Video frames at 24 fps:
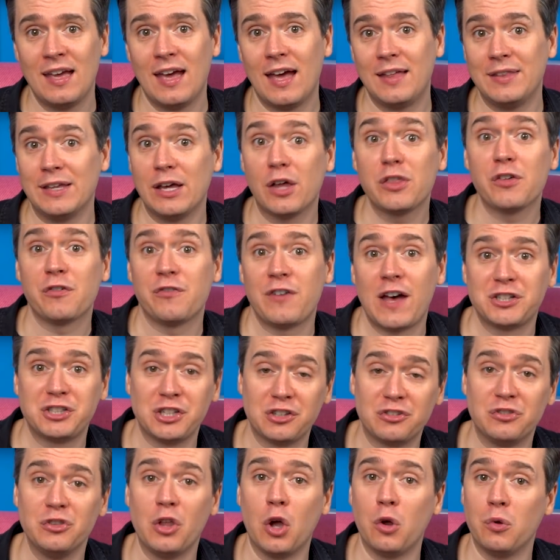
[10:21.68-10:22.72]
and the other
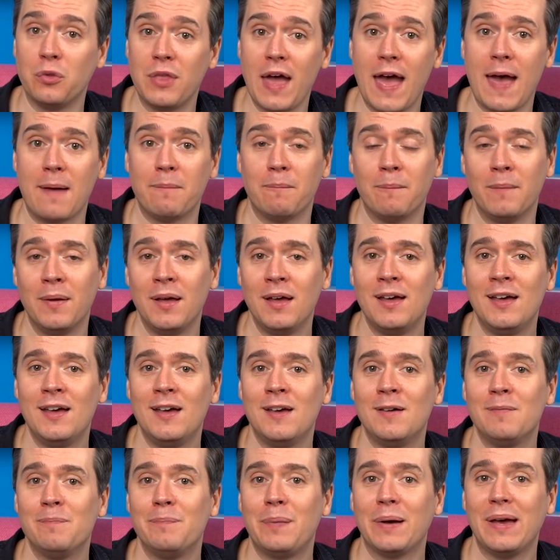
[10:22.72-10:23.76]
fascists know them,
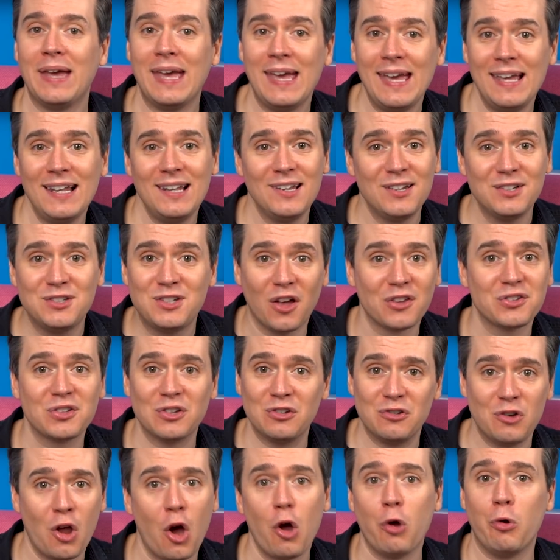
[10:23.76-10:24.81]
but Hitler
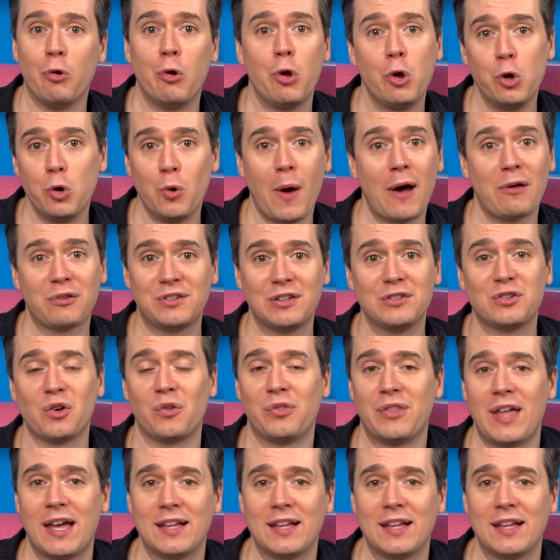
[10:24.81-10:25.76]
doesn't know who else is on their